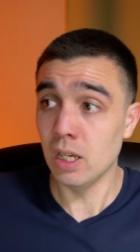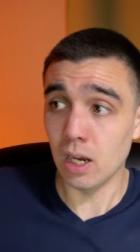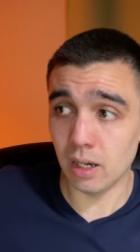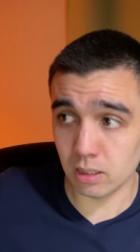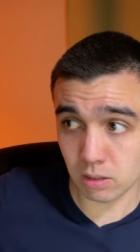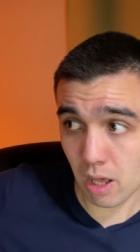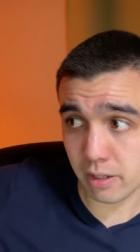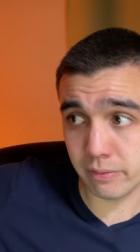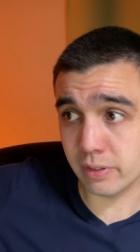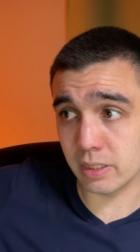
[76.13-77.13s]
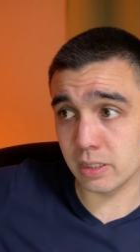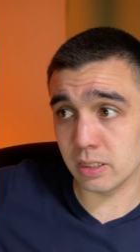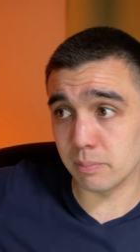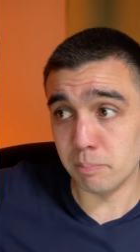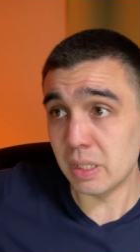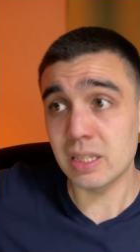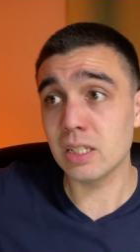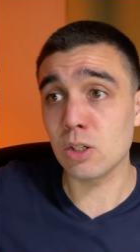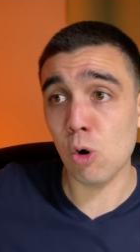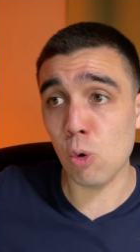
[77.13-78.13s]
A lot of the
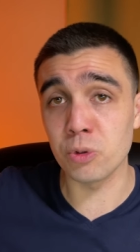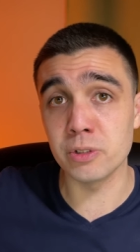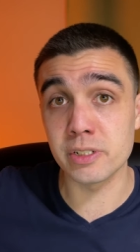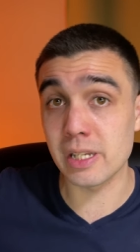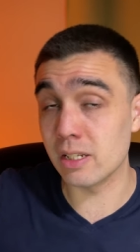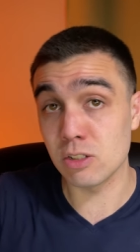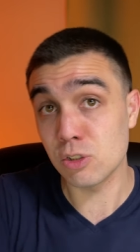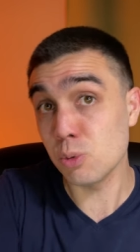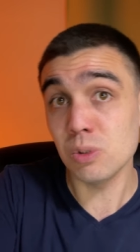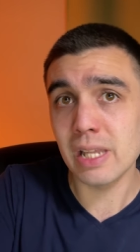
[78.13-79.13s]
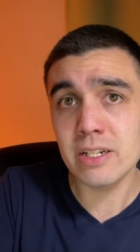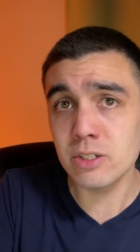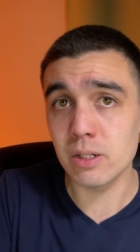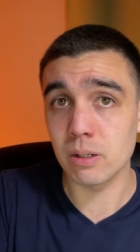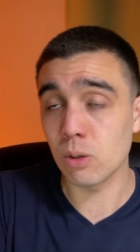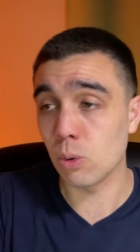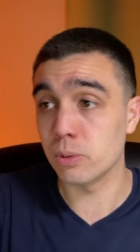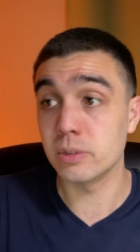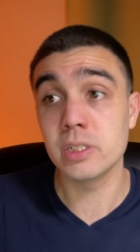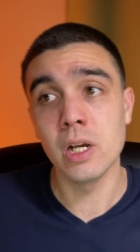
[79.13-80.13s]
mythic holders and soon legendary
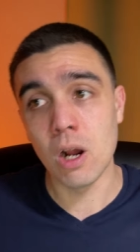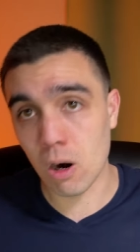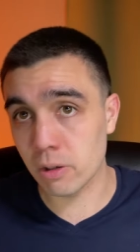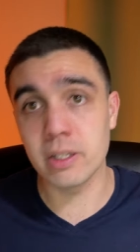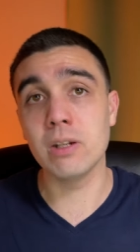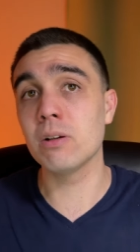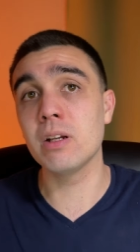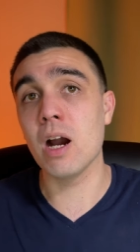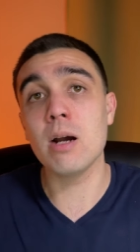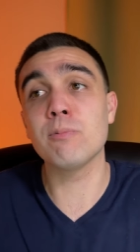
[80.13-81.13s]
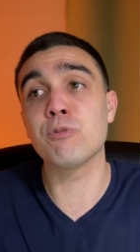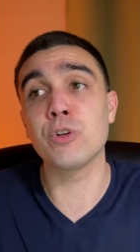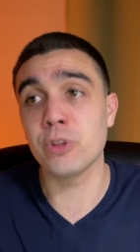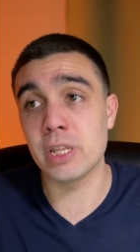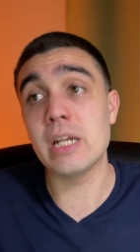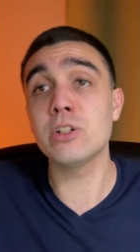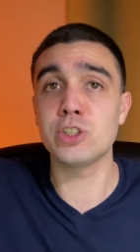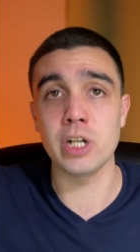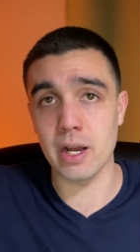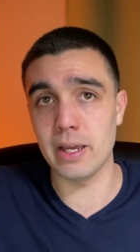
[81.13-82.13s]
holders are gearing up for their
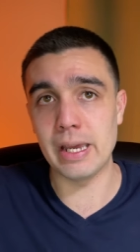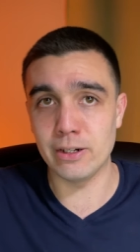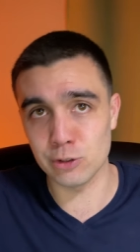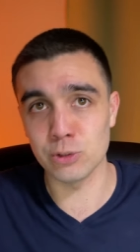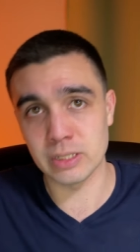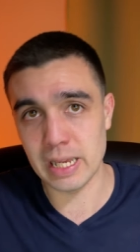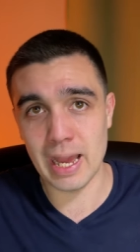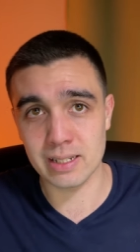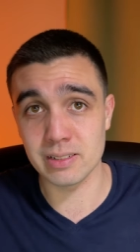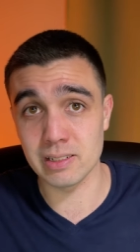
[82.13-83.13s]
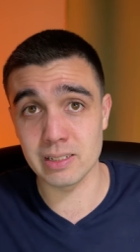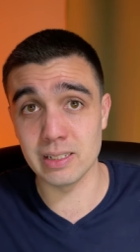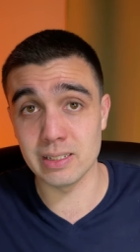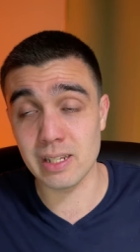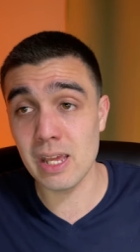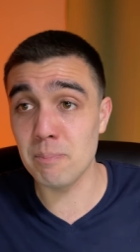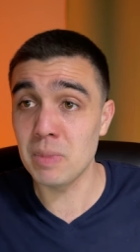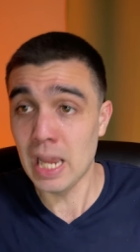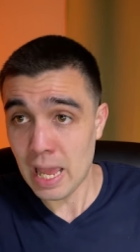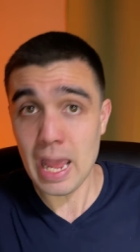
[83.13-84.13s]
shot at early access to this game,
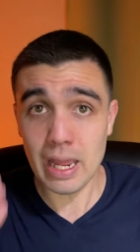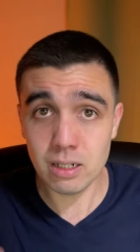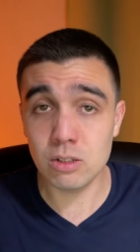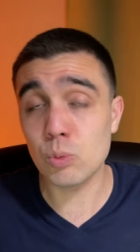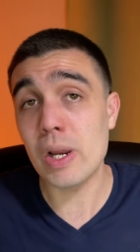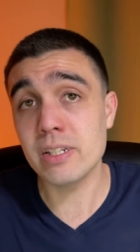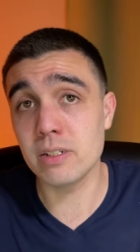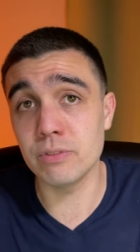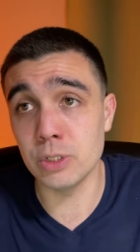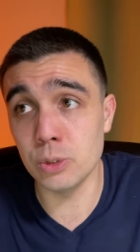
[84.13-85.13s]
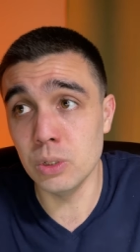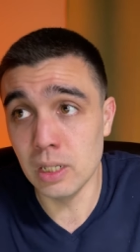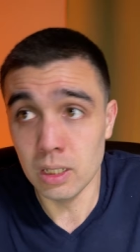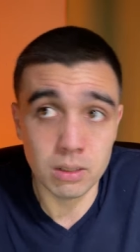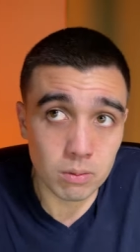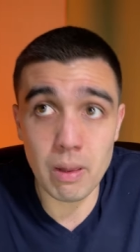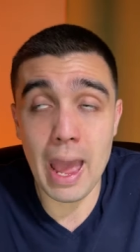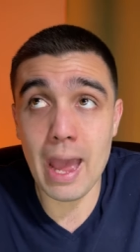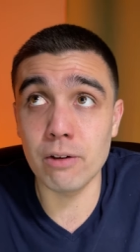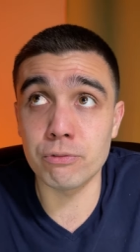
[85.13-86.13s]
and the rest of you
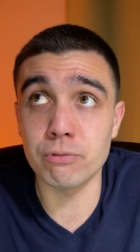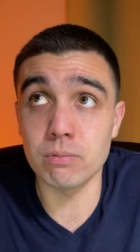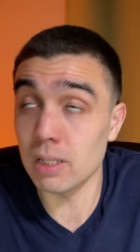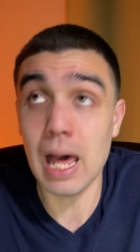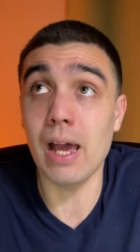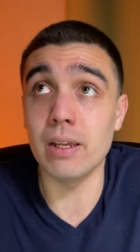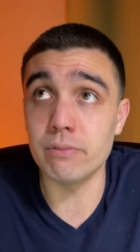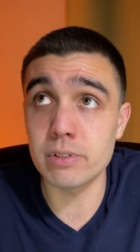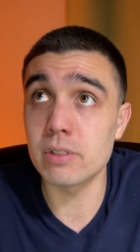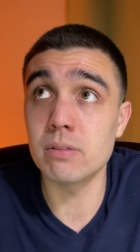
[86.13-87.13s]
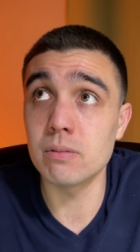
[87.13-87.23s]
have lives.